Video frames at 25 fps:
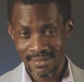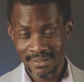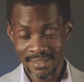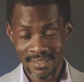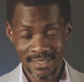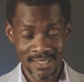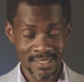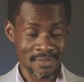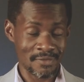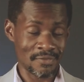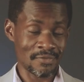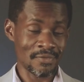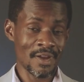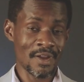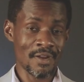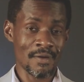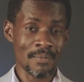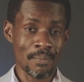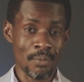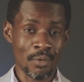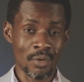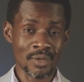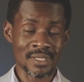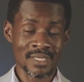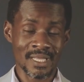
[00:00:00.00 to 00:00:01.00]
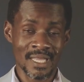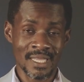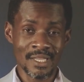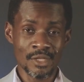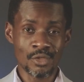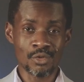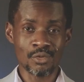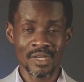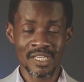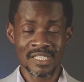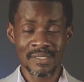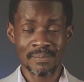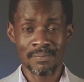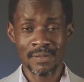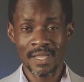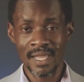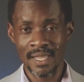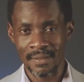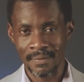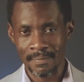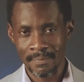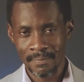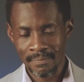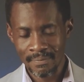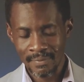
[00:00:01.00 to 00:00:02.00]
This is very important. I need to
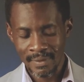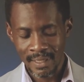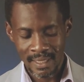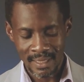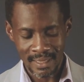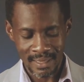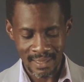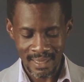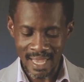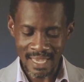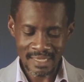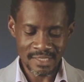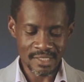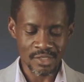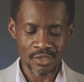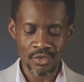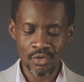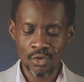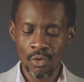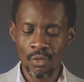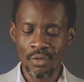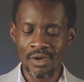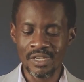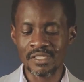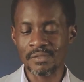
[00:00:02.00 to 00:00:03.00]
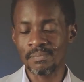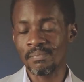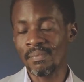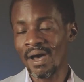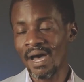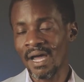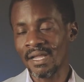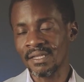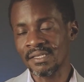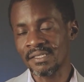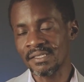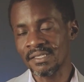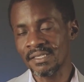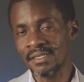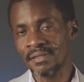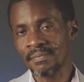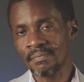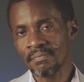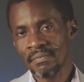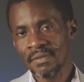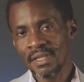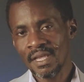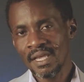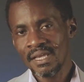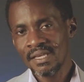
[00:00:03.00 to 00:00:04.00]
explain. Lust is not always bad. You see,
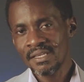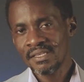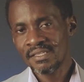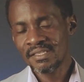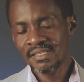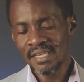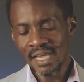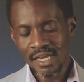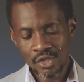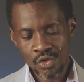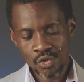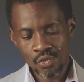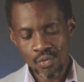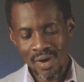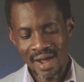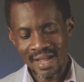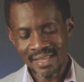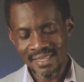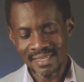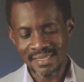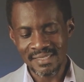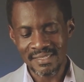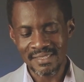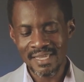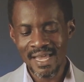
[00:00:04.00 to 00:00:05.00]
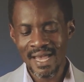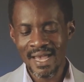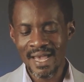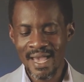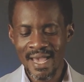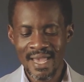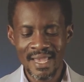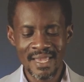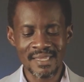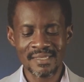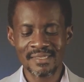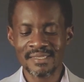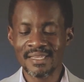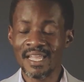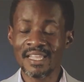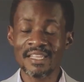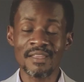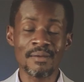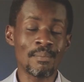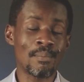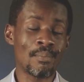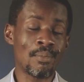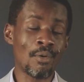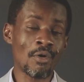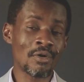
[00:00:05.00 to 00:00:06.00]
sexual desire is an
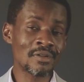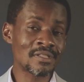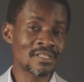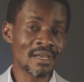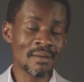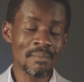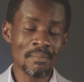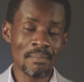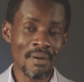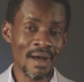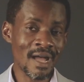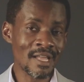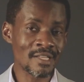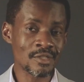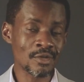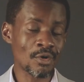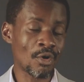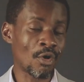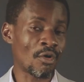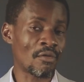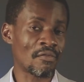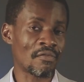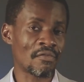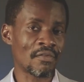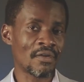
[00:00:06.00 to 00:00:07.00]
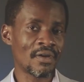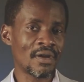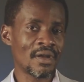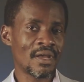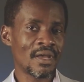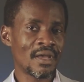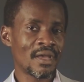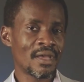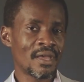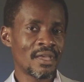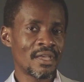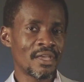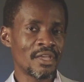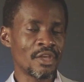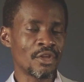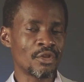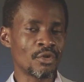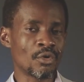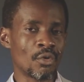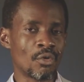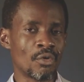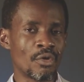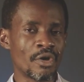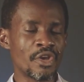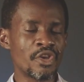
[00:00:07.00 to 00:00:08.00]
important part of, you
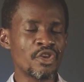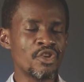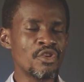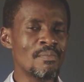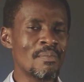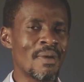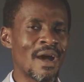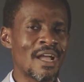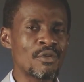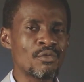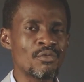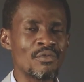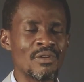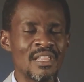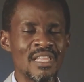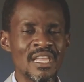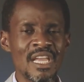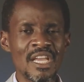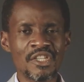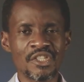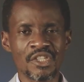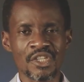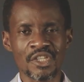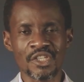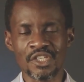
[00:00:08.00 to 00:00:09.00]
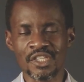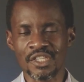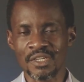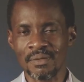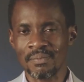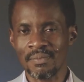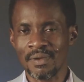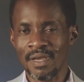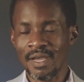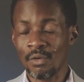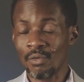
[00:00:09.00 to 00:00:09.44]
know, human relationship.